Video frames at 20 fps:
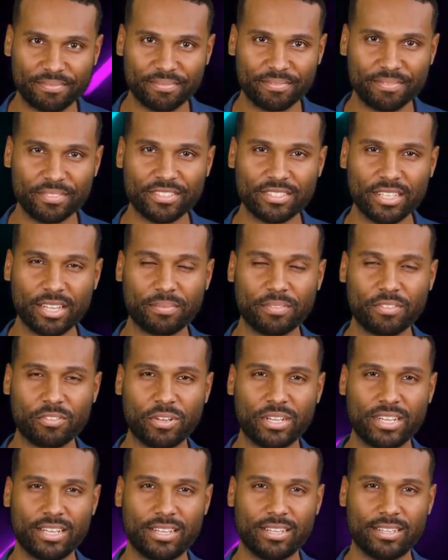Step
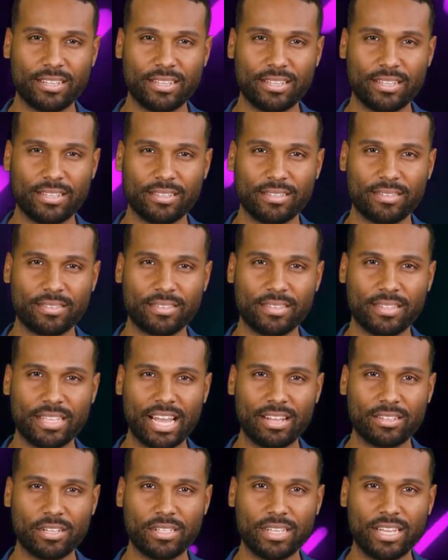3.
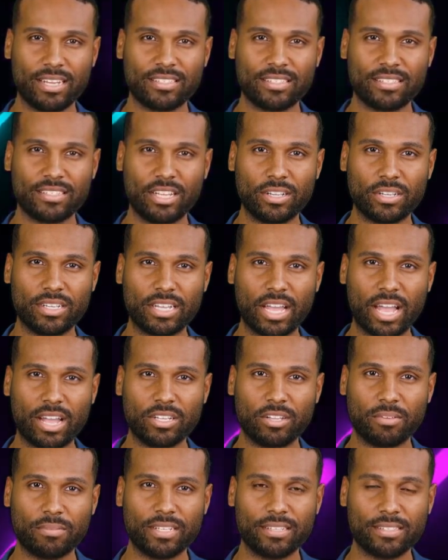Gather necessary
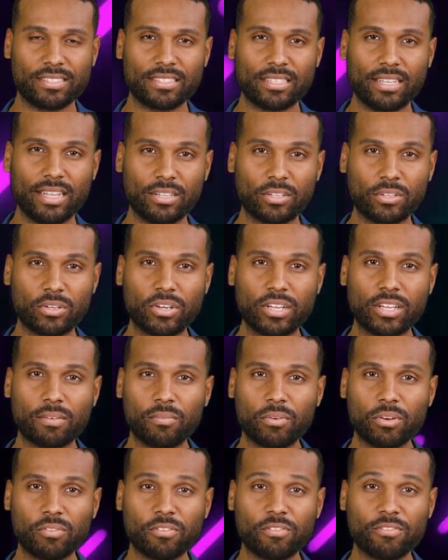documents including
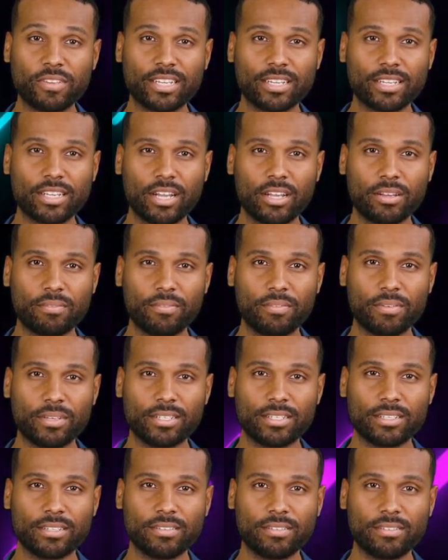proof of income,
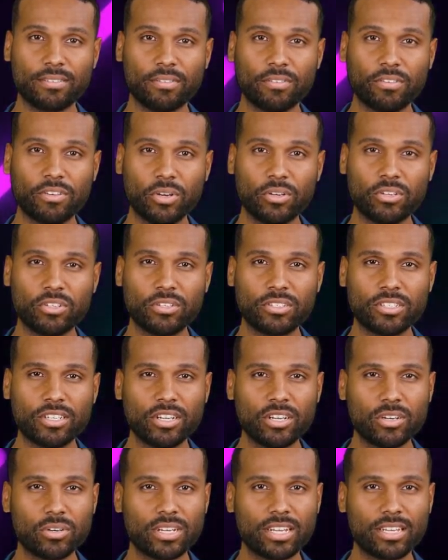social
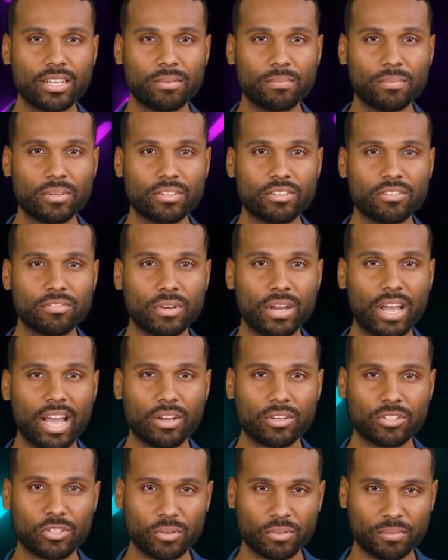security numbers for
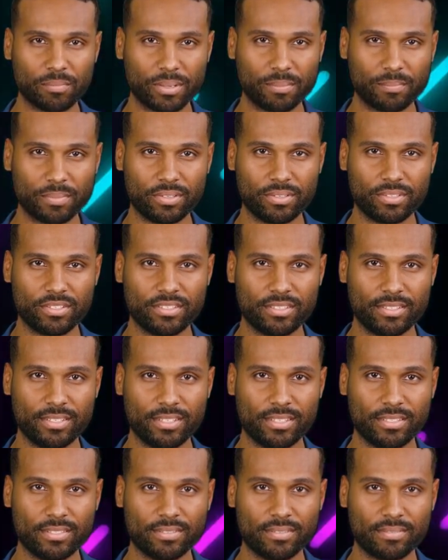household members,
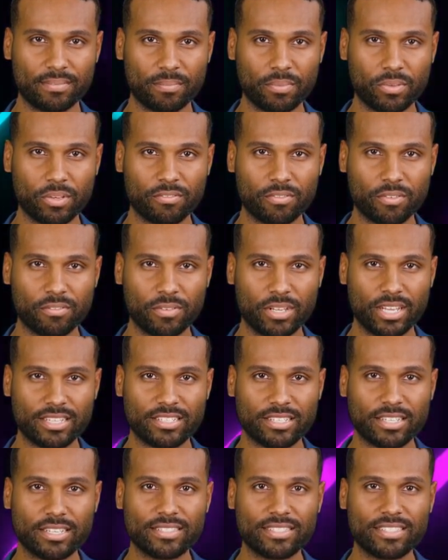proof of
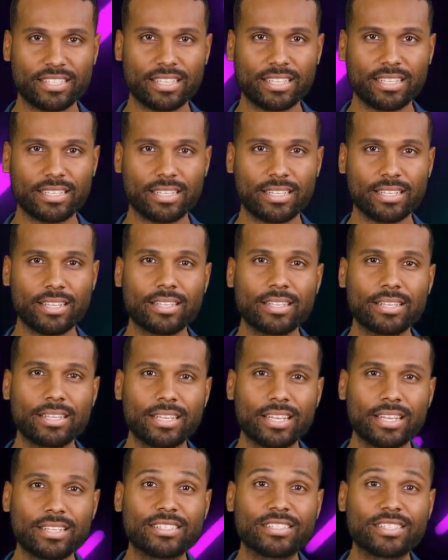residency,
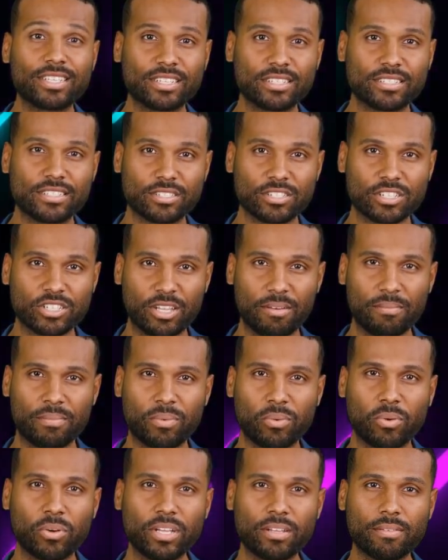and citizenship
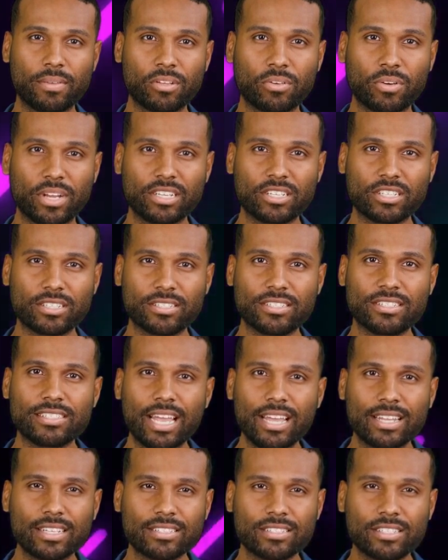or immigration
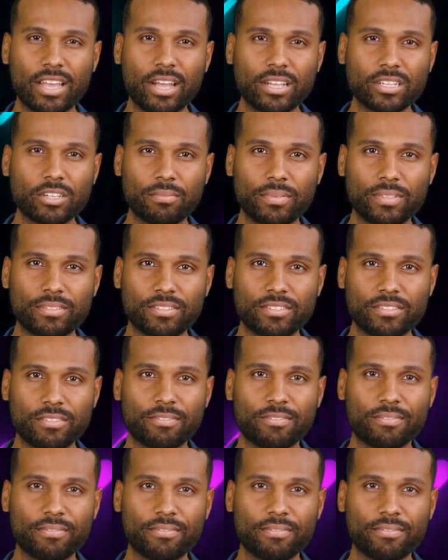status documents.